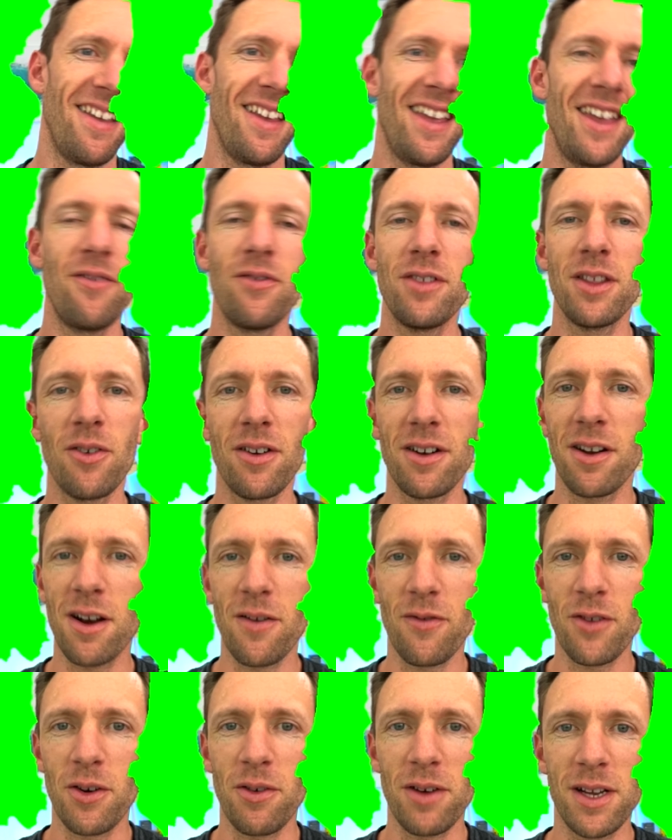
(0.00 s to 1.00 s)
Even though I don't
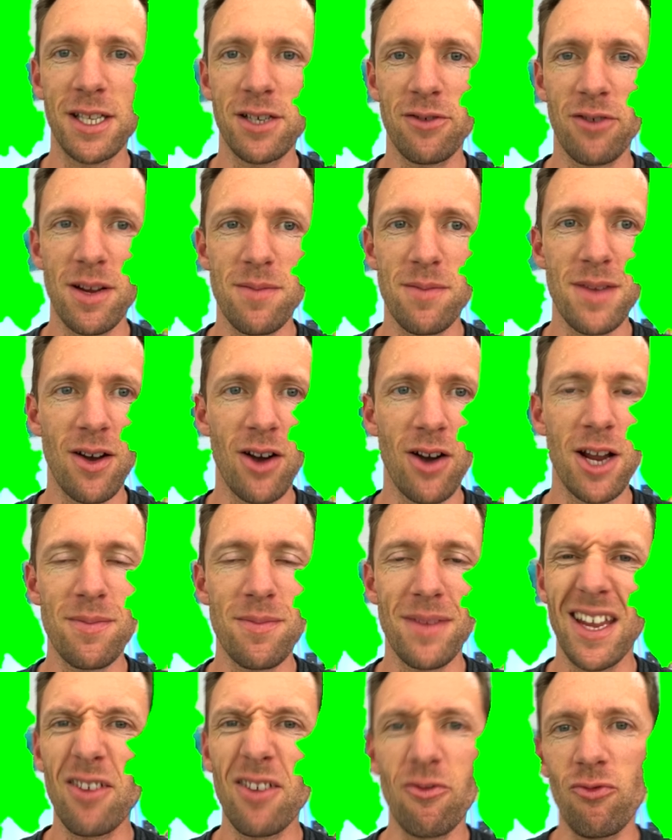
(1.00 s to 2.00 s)
have a green screen behind
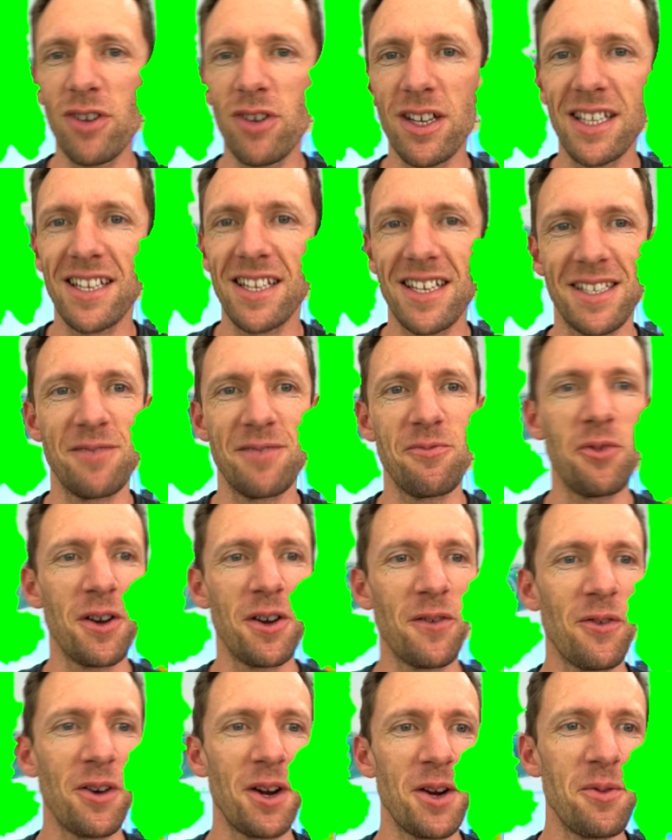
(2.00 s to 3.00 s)
me, it really doesn't
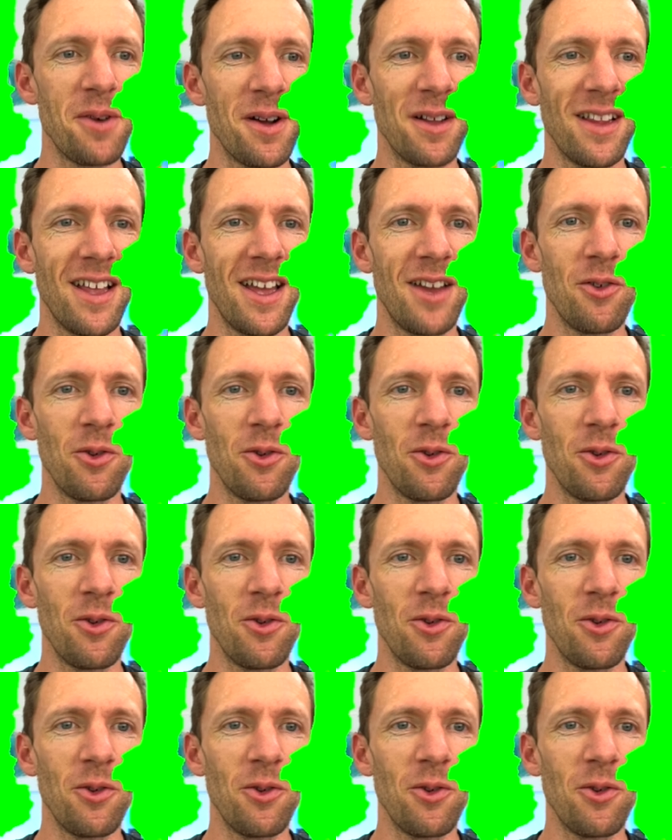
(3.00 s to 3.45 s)
work very well at